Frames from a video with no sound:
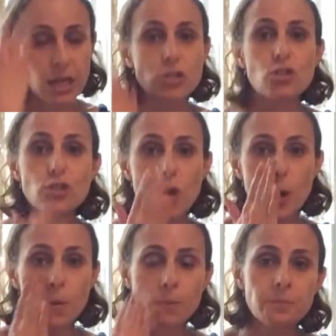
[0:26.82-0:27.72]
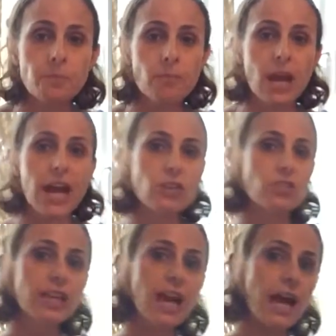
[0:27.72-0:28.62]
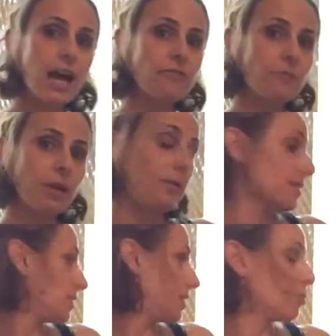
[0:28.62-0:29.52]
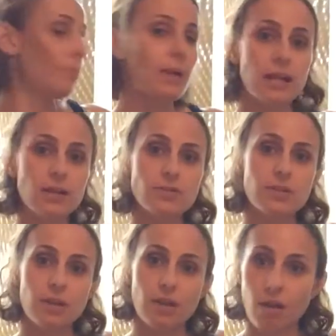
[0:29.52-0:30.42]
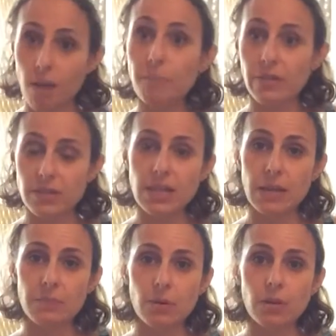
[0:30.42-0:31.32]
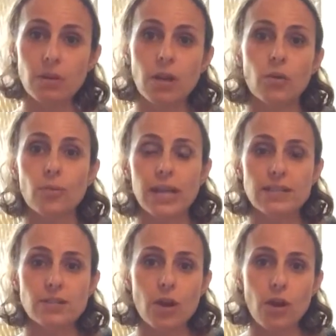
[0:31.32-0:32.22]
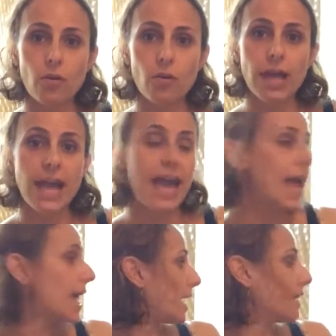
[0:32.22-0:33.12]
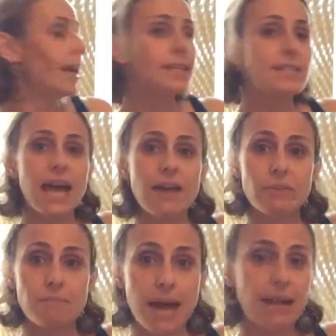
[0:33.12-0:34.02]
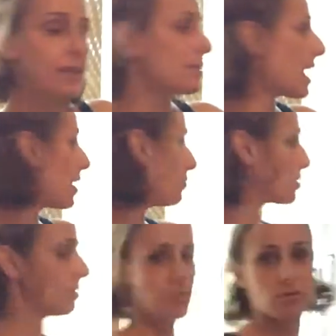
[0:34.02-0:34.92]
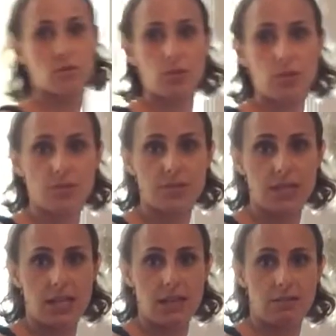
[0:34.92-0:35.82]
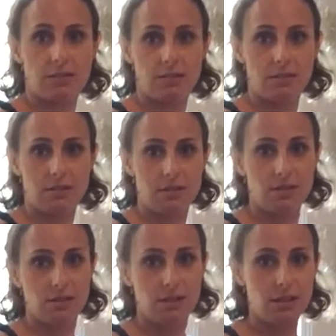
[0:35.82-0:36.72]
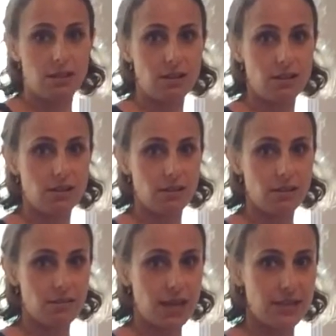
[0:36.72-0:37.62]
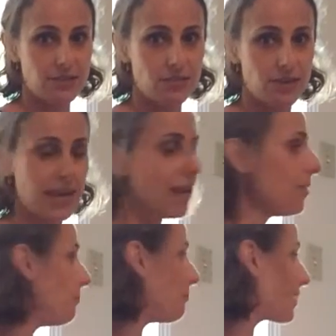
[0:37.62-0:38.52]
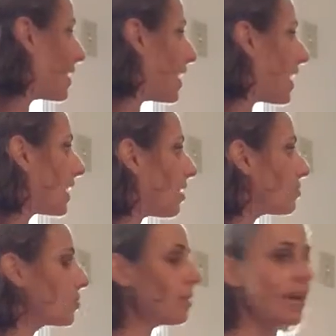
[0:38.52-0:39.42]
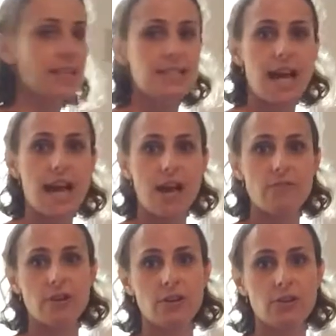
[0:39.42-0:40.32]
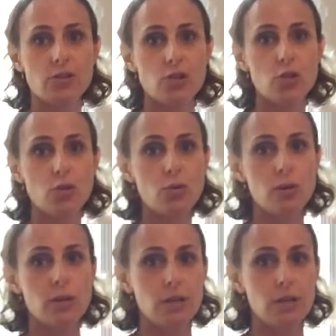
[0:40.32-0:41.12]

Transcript: So I usually have my resonator bells up on the table, ready to go, and I like to have the mallets out, so you'll see all the mallets are right here. And I also like to have two